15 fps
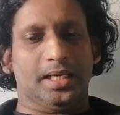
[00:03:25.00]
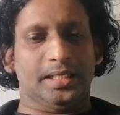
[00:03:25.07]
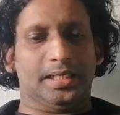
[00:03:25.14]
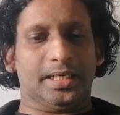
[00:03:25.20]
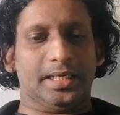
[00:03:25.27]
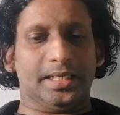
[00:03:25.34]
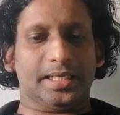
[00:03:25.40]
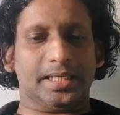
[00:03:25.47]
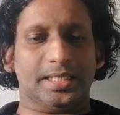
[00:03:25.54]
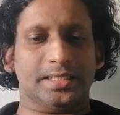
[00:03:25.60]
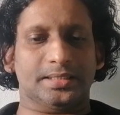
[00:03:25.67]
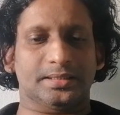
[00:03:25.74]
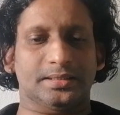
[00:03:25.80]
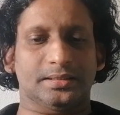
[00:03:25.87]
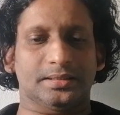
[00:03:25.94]
In any
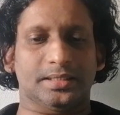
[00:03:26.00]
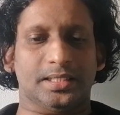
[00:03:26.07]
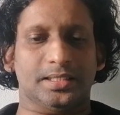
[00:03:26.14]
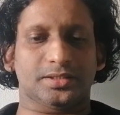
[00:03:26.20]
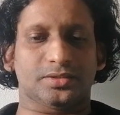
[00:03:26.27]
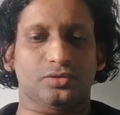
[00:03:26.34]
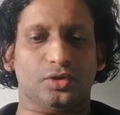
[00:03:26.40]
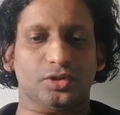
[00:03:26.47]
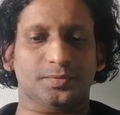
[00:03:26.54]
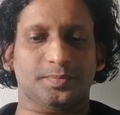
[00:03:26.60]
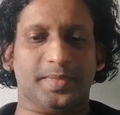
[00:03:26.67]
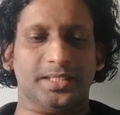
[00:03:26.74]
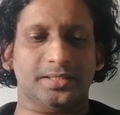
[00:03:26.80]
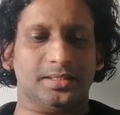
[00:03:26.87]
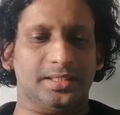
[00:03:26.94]
case, there is no
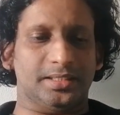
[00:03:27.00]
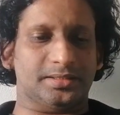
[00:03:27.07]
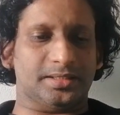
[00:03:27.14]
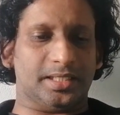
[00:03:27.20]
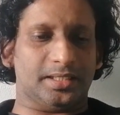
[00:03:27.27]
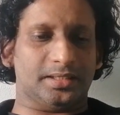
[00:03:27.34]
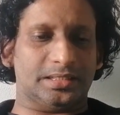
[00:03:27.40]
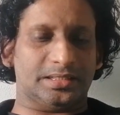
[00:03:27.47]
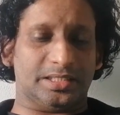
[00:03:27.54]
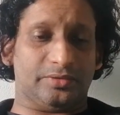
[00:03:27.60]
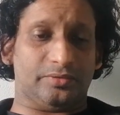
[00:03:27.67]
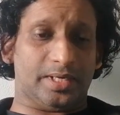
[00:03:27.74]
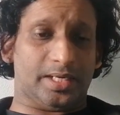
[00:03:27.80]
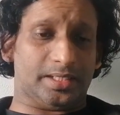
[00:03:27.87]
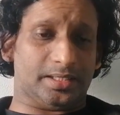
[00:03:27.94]
space inside the
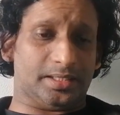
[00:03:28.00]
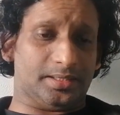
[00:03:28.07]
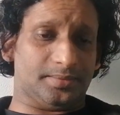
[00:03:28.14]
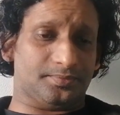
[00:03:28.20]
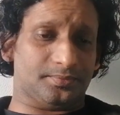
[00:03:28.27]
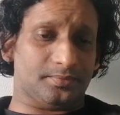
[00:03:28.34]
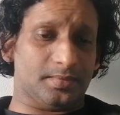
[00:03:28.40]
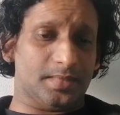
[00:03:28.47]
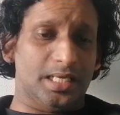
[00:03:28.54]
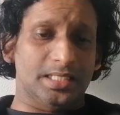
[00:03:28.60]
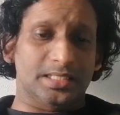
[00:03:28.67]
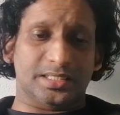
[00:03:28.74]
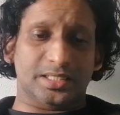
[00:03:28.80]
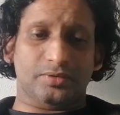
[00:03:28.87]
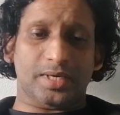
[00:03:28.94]
singularity.
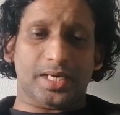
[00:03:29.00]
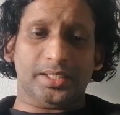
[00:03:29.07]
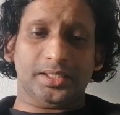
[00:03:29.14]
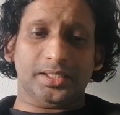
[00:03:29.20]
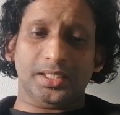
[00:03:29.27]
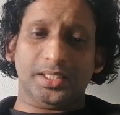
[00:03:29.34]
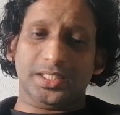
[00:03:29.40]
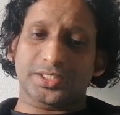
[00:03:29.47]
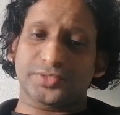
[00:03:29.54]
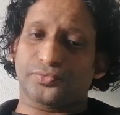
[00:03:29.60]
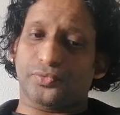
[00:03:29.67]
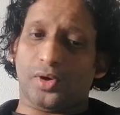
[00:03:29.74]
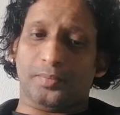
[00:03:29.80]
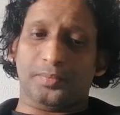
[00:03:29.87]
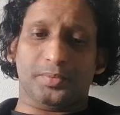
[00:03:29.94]
Singularity is
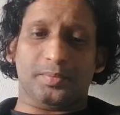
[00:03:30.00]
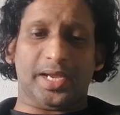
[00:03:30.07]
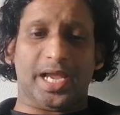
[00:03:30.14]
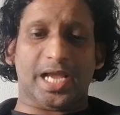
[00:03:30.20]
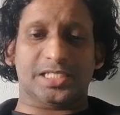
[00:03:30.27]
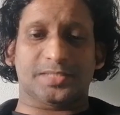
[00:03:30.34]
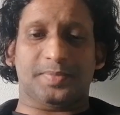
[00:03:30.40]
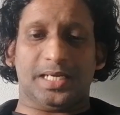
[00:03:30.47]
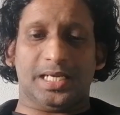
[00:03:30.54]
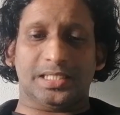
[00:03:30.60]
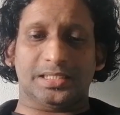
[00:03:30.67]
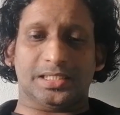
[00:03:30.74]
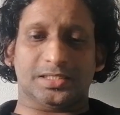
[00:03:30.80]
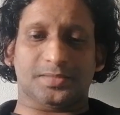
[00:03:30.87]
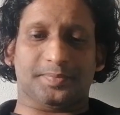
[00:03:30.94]
formed by
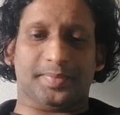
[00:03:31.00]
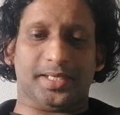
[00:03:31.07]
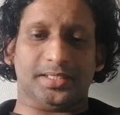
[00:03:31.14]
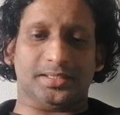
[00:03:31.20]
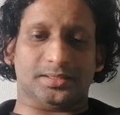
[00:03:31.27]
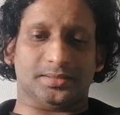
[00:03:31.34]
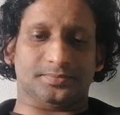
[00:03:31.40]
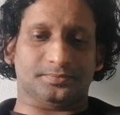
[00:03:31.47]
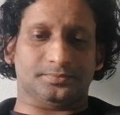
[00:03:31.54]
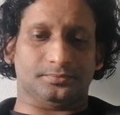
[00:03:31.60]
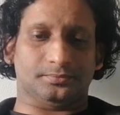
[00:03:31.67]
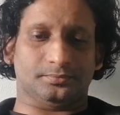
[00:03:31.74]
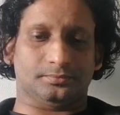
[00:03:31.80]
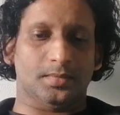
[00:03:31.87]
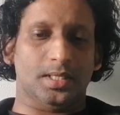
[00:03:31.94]
expelling the space.
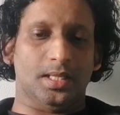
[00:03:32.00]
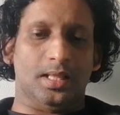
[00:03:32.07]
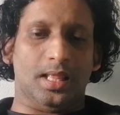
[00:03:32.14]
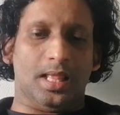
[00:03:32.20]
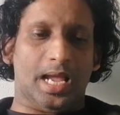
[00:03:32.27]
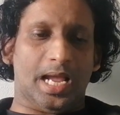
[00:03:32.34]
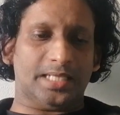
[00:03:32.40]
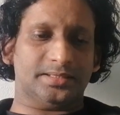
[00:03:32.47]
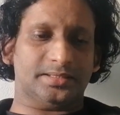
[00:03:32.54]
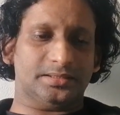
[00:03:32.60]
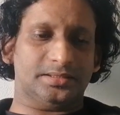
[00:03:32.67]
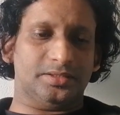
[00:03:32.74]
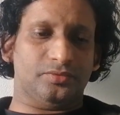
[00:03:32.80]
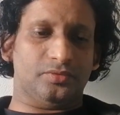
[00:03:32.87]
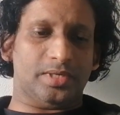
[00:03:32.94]
As the
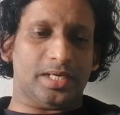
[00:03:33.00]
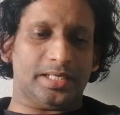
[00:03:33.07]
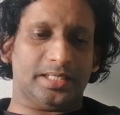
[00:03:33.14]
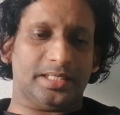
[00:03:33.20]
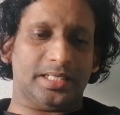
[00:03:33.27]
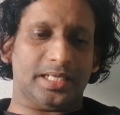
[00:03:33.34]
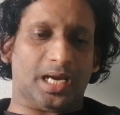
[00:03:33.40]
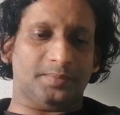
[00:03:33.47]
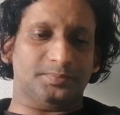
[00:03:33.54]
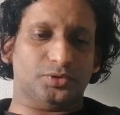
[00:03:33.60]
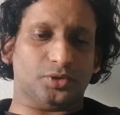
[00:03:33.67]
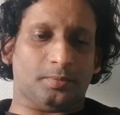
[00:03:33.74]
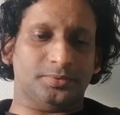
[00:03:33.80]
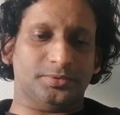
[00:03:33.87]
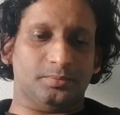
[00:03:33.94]
singularity
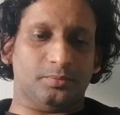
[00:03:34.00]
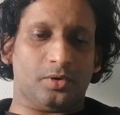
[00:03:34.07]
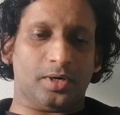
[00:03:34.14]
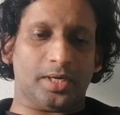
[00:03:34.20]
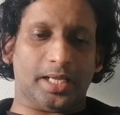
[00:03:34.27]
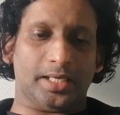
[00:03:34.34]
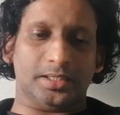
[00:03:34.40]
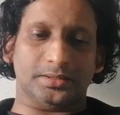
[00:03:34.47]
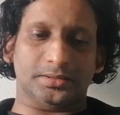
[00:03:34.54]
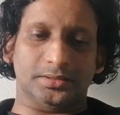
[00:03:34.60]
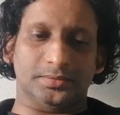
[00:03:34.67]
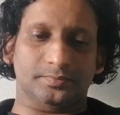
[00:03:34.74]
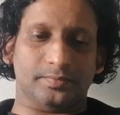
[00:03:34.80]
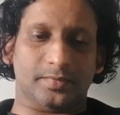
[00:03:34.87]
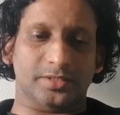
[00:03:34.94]
absorbs more
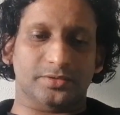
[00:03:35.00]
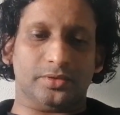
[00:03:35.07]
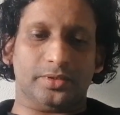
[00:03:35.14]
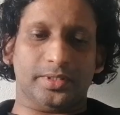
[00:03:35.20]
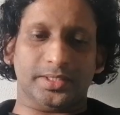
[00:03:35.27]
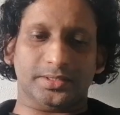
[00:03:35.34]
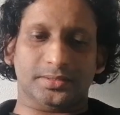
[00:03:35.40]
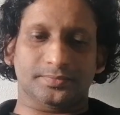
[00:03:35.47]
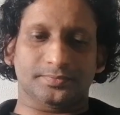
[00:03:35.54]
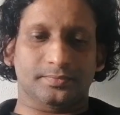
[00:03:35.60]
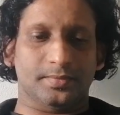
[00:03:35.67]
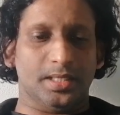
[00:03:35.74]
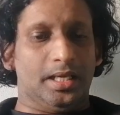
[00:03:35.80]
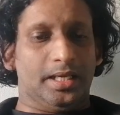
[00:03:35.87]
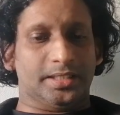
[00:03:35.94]
energy, so does
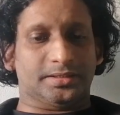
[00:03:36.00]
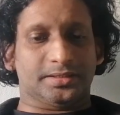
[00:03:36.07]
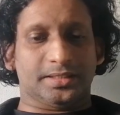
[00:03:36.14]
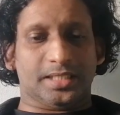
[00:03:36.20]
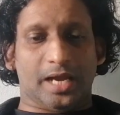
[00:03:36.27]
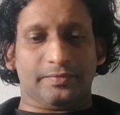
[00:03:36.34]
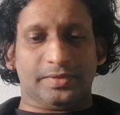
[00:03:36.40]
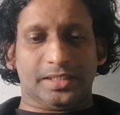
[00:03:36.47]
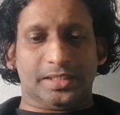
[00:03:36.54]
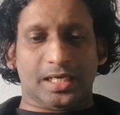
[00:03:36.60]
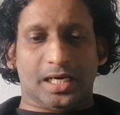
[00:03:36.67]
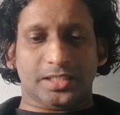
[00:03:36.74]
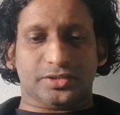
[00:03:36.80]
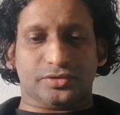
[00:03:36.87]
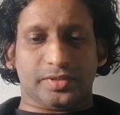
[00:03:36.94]
its gravity
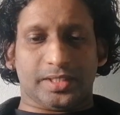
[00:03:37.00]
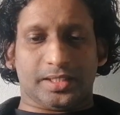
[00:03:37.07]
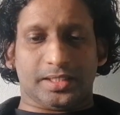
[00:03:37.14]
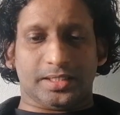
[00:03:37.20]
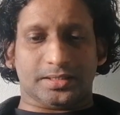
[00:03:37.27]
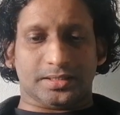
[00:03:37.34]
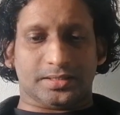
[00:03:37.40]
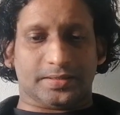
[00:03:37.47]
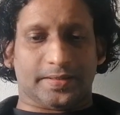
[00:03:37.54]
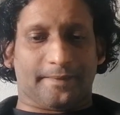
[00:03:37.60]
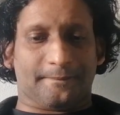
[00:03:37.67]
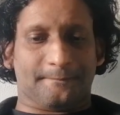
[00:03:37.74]
also increases.